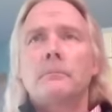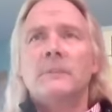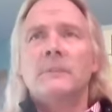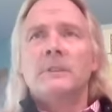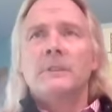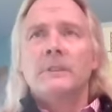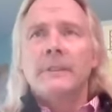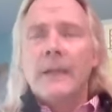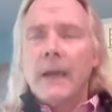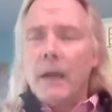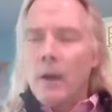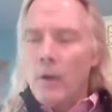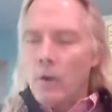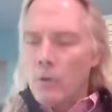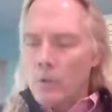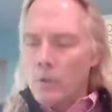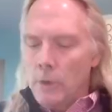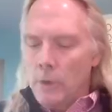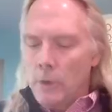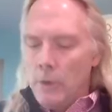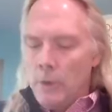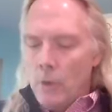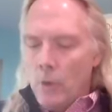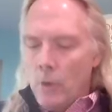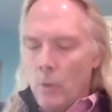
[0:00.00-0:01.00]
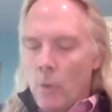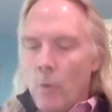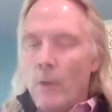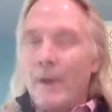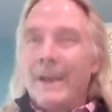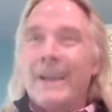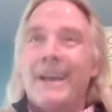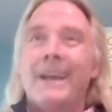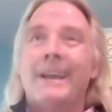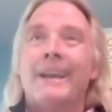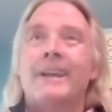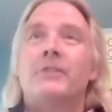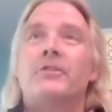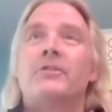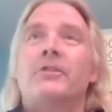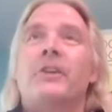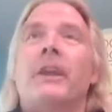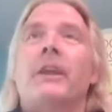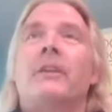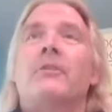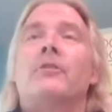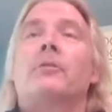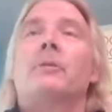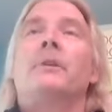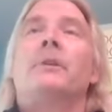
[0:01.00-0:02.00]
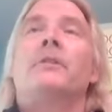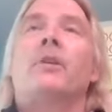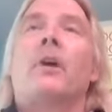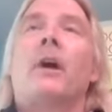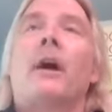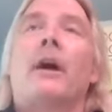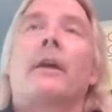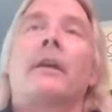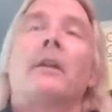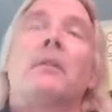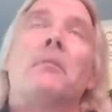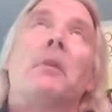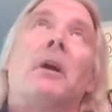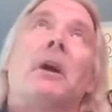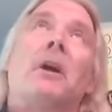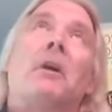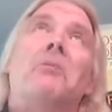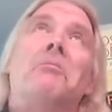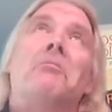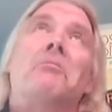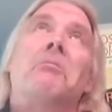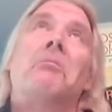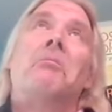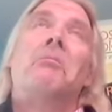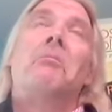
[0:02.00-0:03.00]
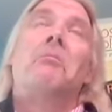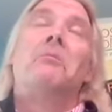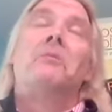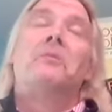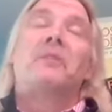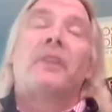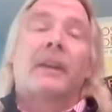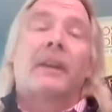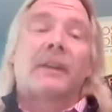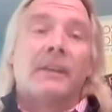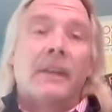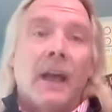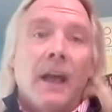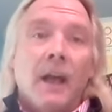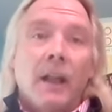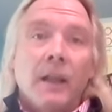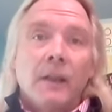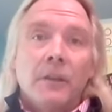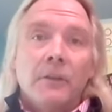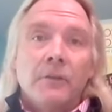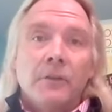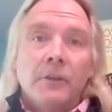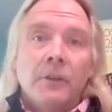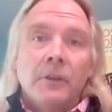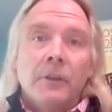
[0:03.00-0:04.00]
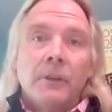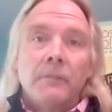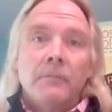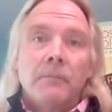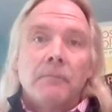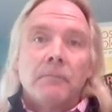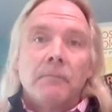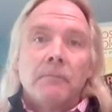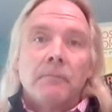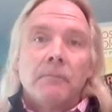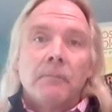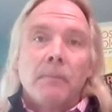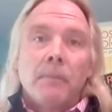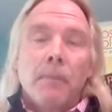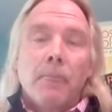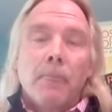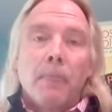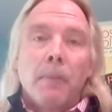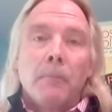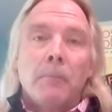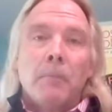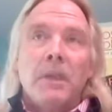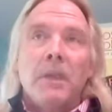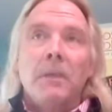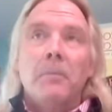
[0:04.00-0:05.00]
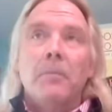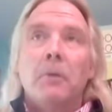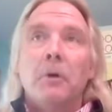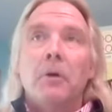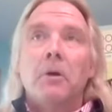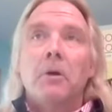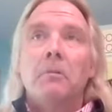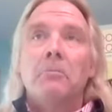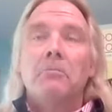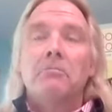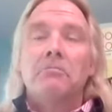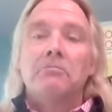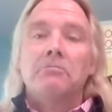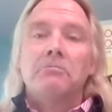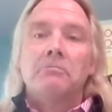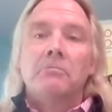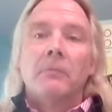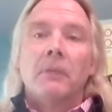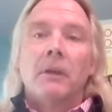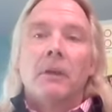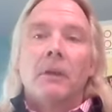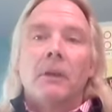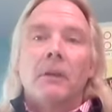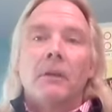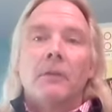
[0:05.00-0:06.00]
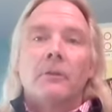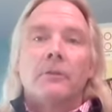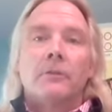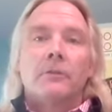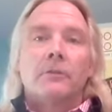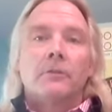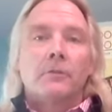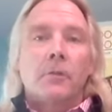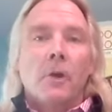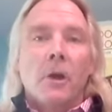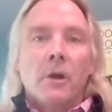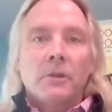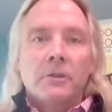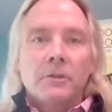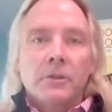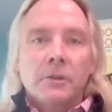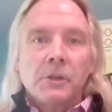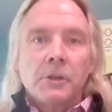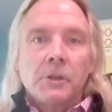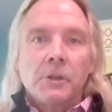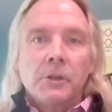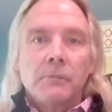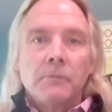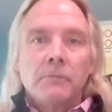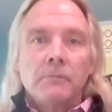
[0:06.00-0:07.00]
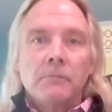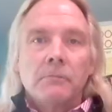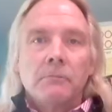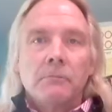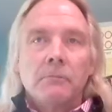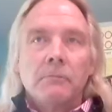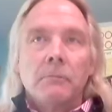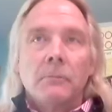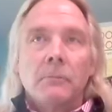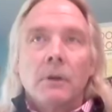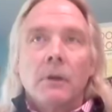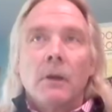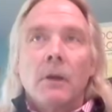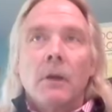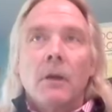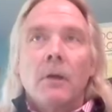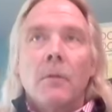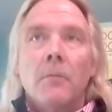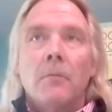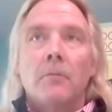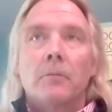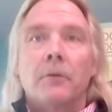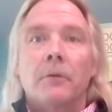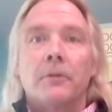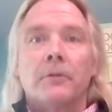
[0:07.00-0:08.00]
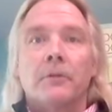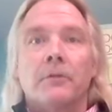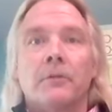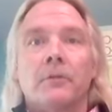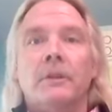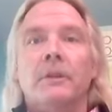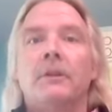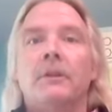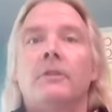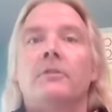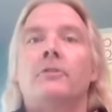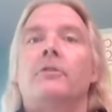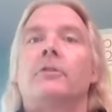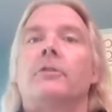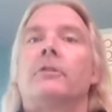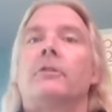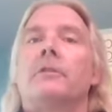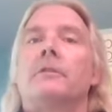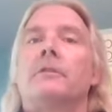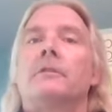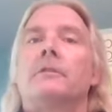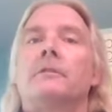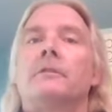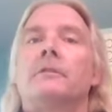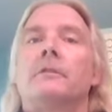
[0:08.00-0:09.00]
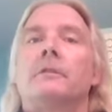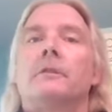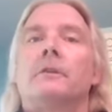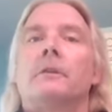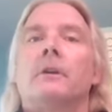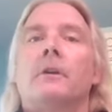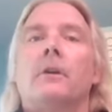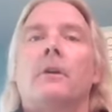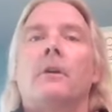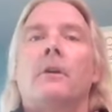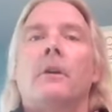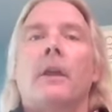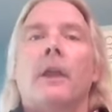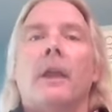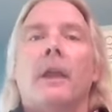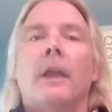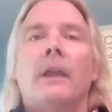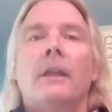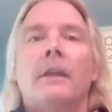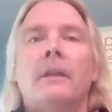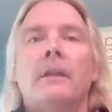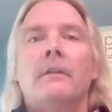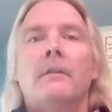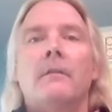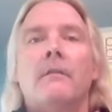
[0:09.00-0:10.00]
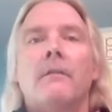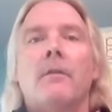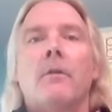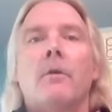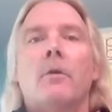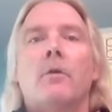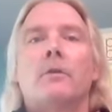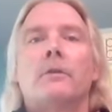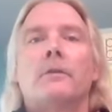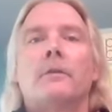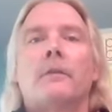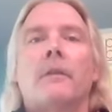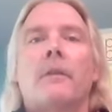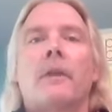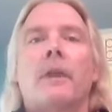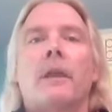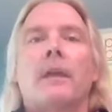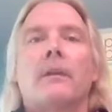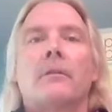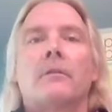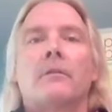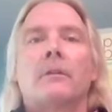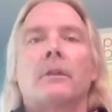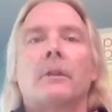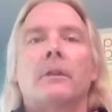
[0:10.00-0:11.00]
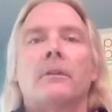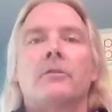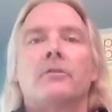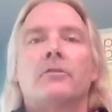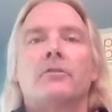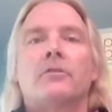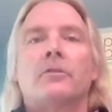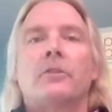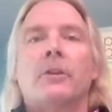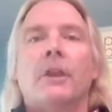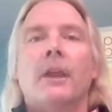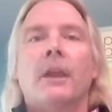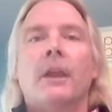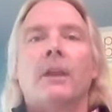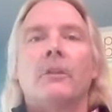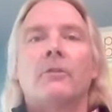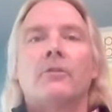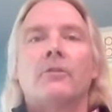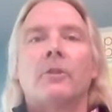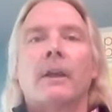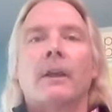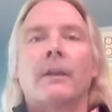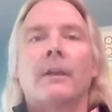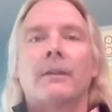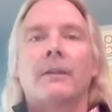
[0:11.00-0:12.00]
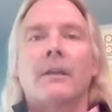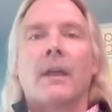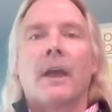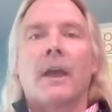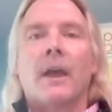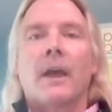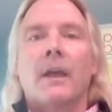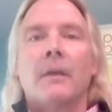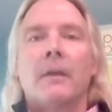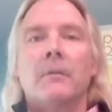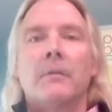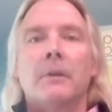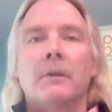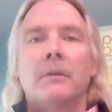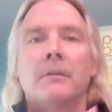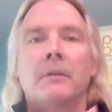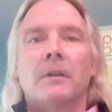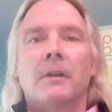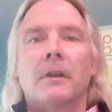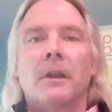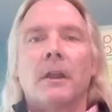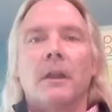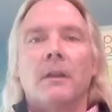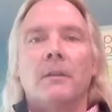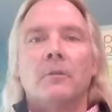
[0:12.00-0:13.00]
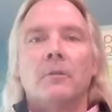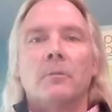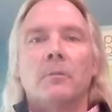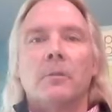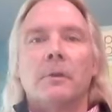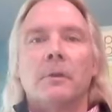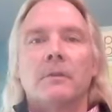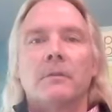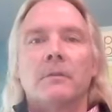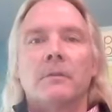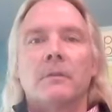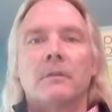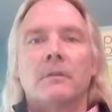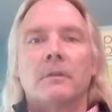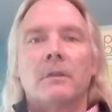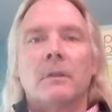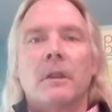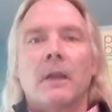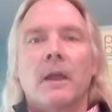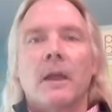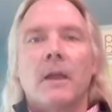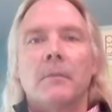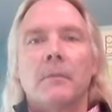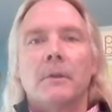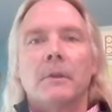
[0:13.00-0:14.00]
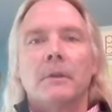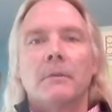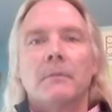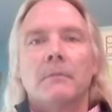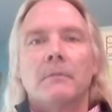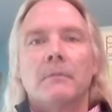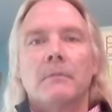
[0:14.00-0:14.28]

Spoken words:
Now, what kind of change are we talking about? Technology, people, structure, procedures, any of those things can change on a dime in today's business climate.